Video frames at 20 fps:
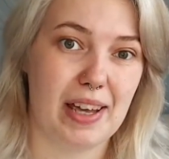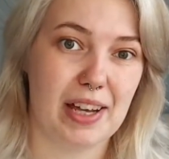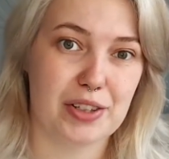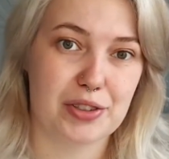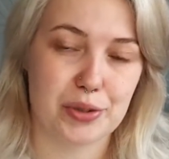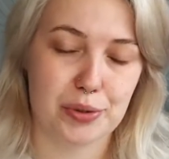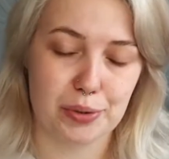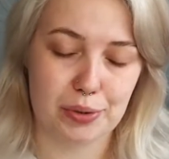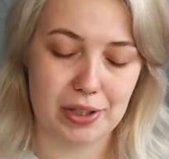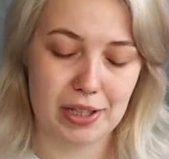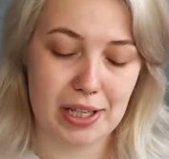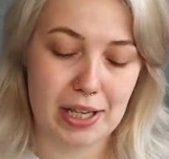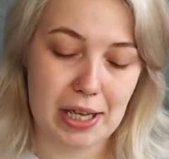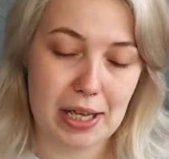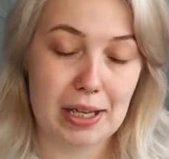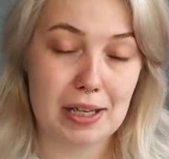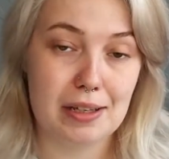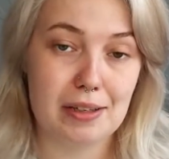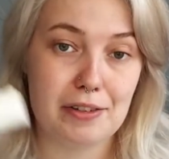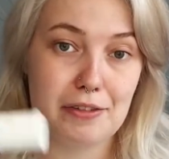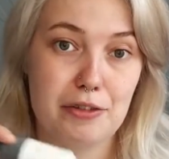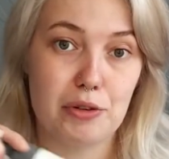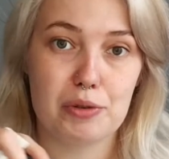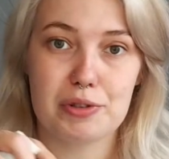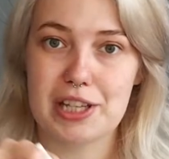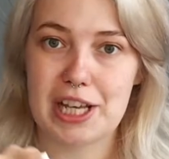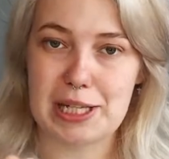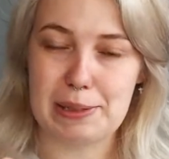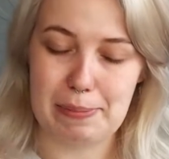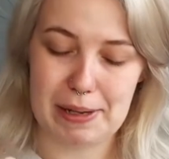actual full
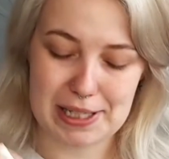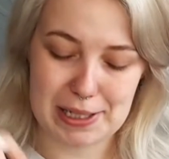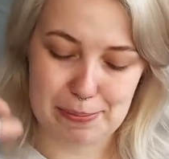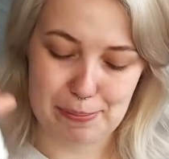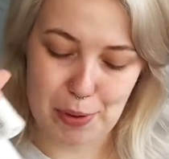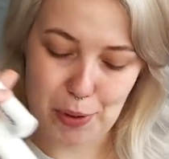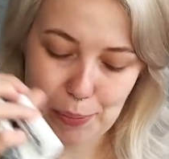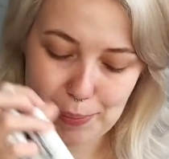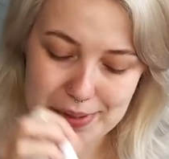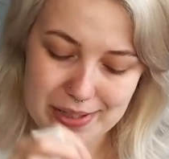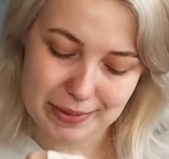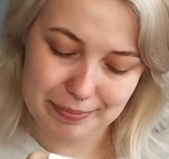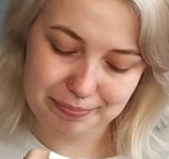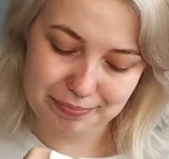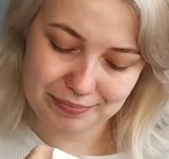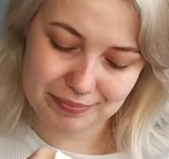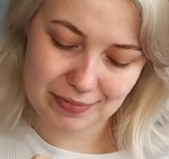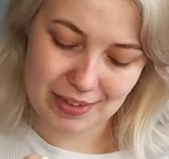size bits and bobs.